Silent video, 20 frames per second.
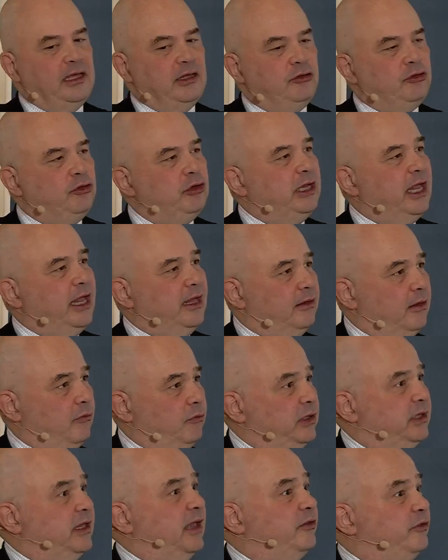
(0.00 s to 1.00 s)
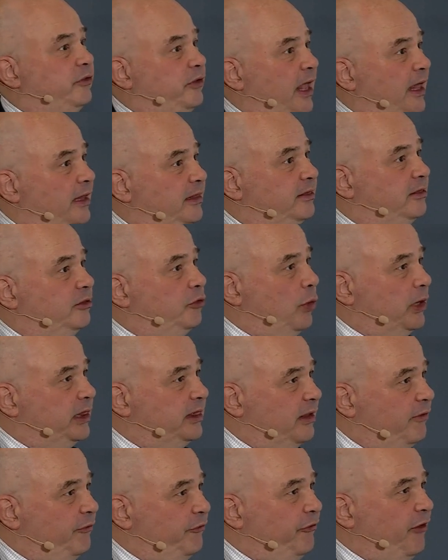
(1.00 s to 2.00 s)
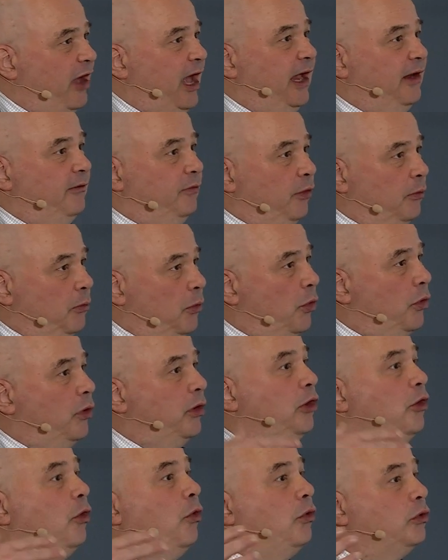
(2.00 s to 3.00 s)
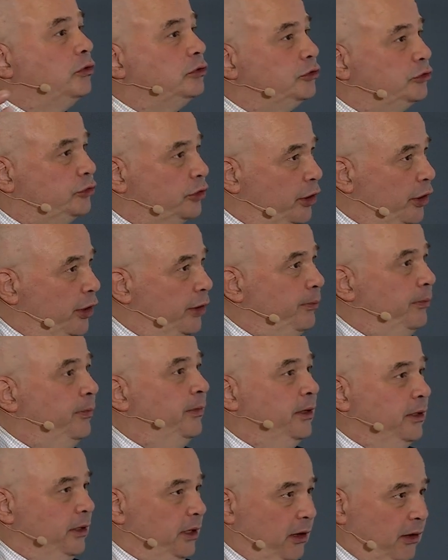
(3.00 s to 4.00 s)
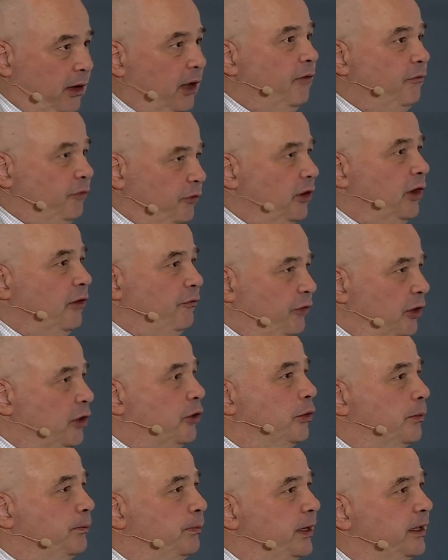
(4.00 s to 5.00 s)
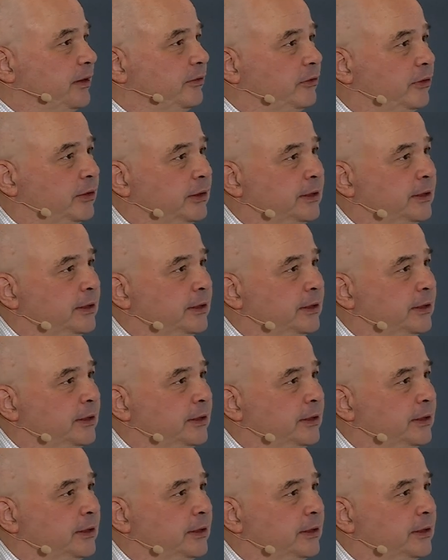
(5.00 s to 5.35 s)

it together with Ascent 25, the more long term, if you could, please.